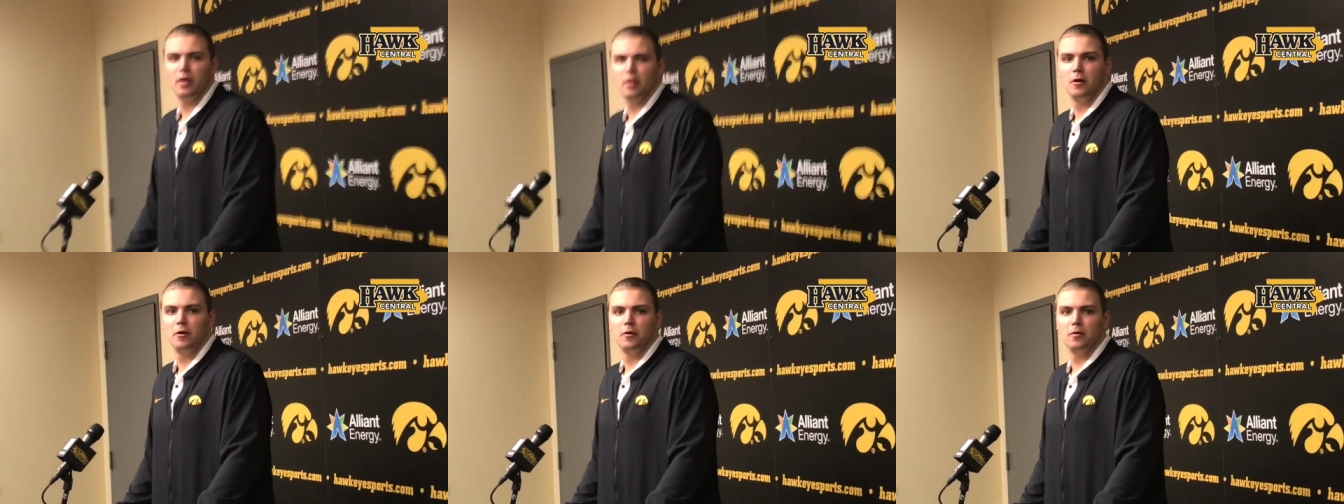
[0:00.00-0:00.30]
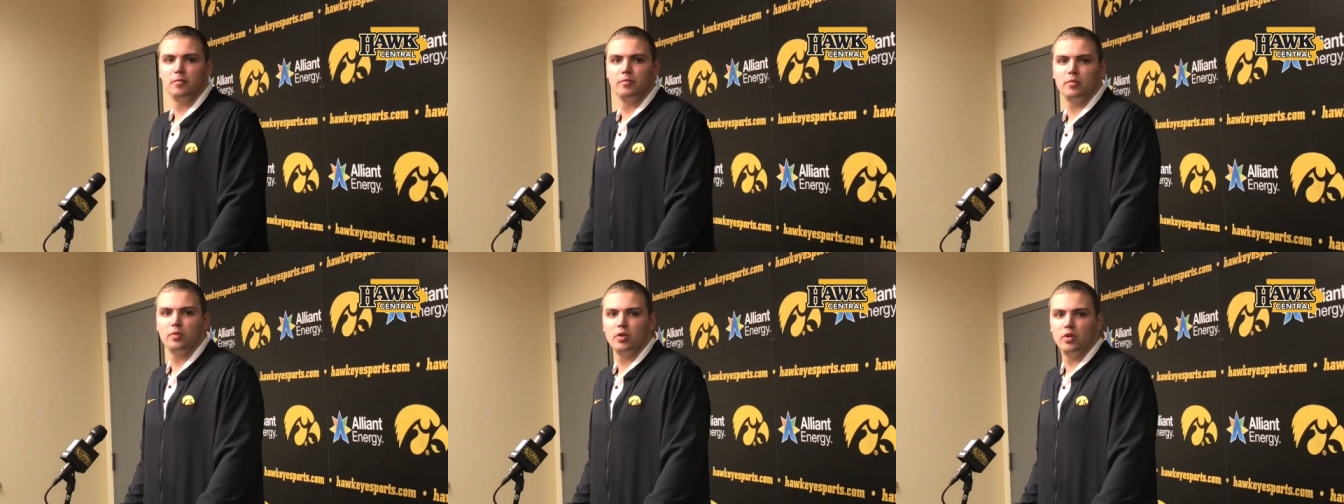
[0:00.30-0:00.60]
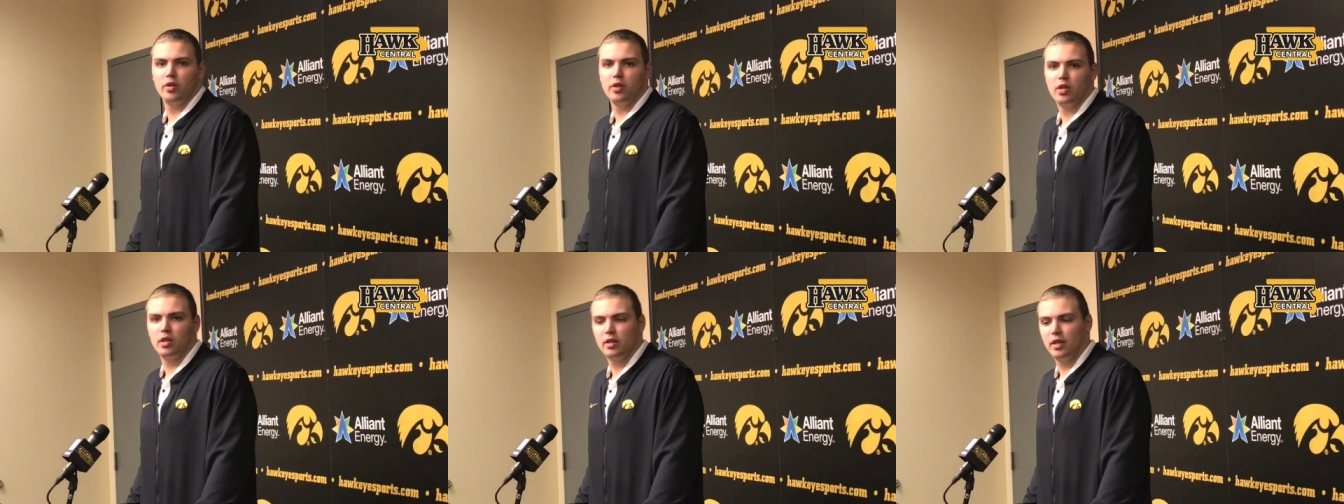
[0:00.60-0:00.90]
Um,
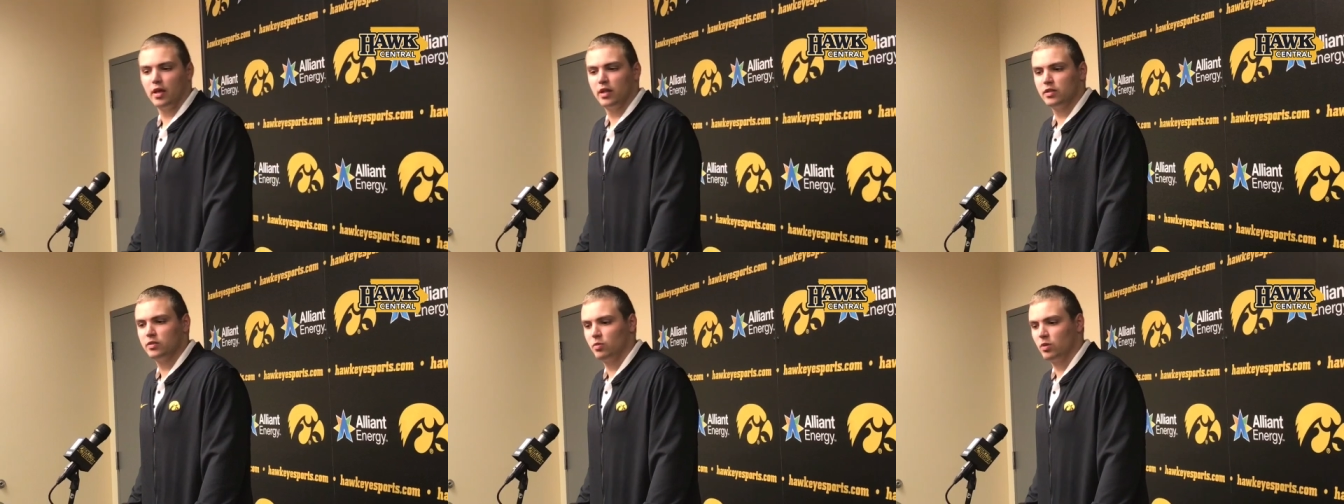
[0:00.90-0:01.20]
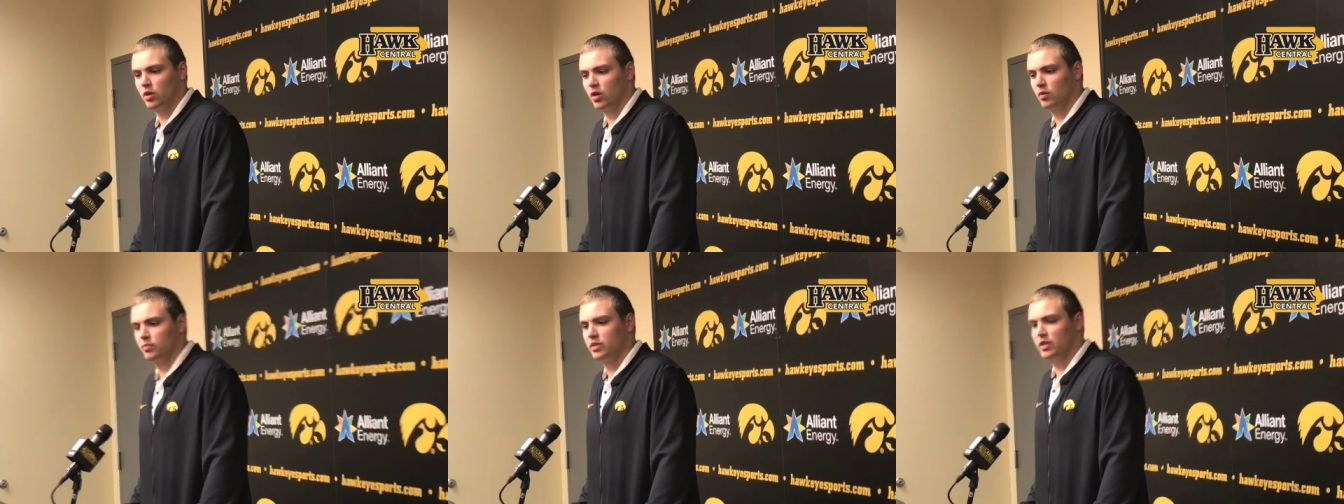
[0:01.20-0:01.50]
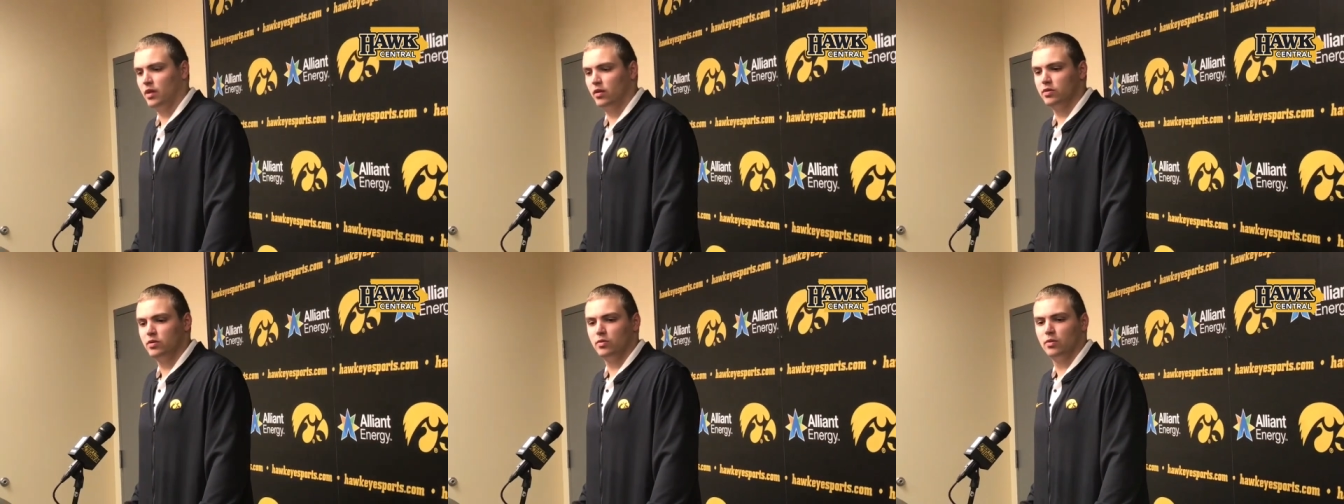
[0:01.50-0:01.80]
and I think that's what comes
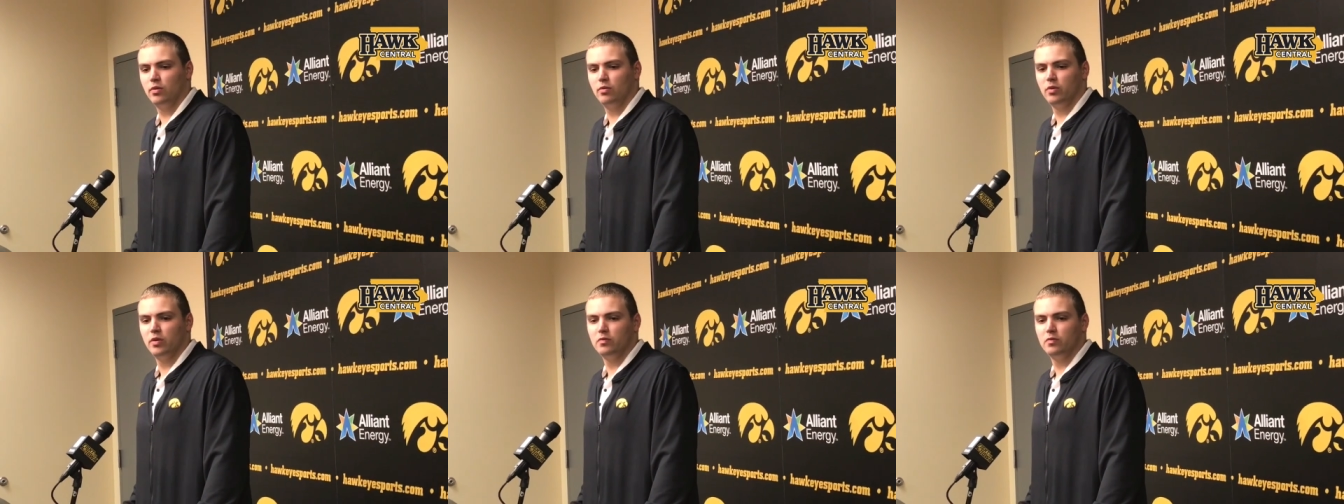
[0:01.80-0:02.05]
down to it.